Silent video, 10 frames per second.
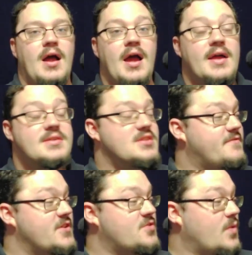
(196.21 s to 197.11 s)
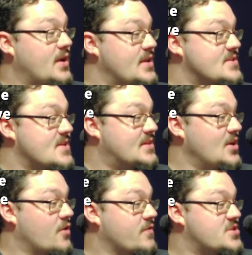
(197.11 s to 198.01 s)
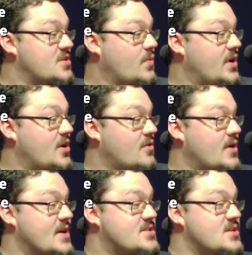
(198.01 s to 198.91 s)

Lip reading: And the fifth one is that the Overton window has